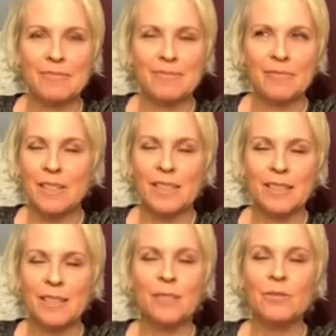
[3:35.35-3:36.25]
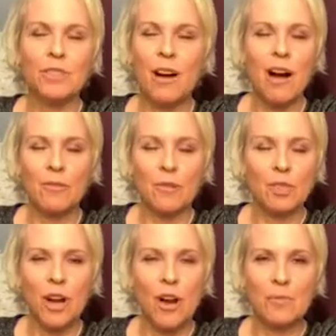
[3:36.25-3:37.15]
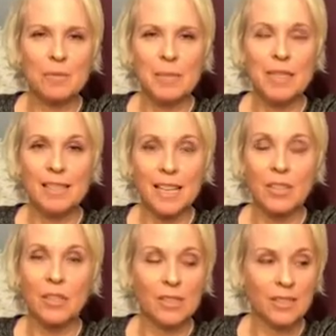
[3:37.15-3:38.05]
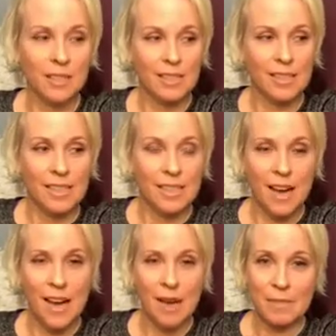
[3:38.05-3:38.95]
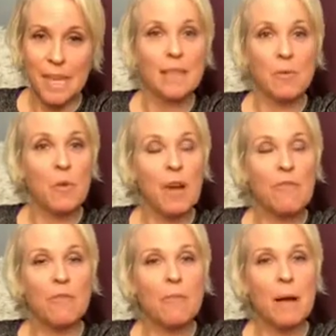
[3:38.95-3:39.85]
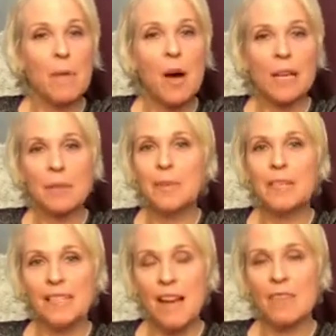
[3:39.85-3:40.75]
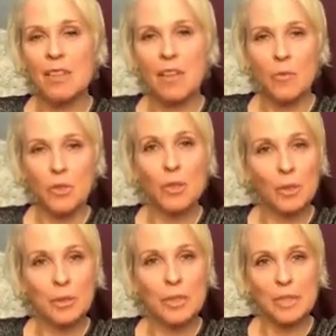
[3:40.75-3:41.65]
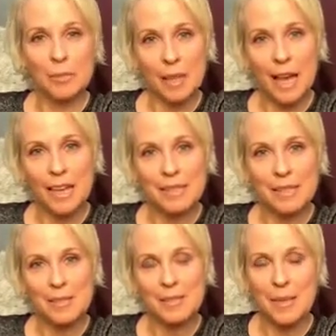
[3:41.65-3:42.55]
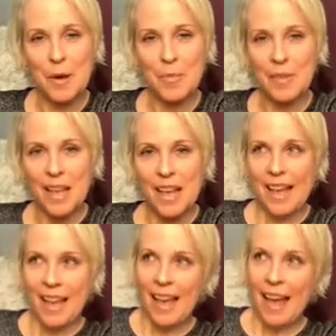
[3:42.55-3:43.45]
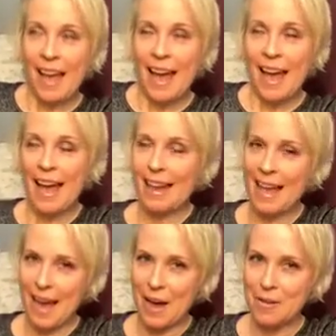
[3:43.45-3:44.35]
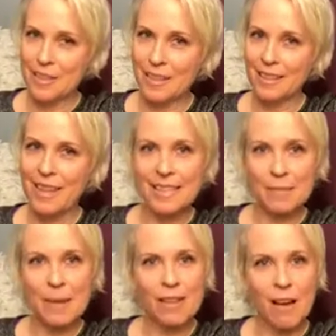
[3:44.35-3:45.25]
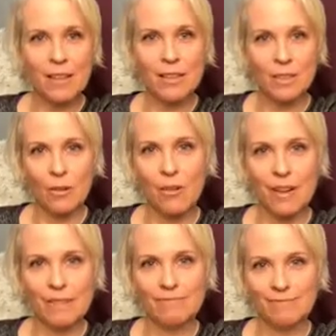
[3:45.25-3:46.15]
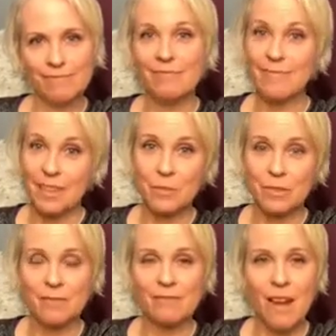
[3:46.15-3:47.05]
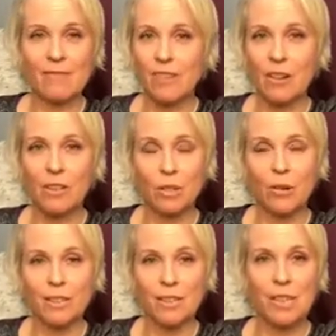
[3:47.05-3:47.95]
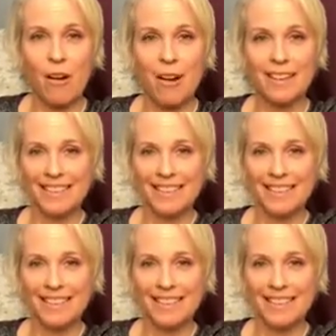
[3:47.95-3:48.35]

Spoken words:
with these huge cockroach arms because I couldn't take them away from my body because everything was glued into place. So anyhow, that's my long story. That was not very short, sorry.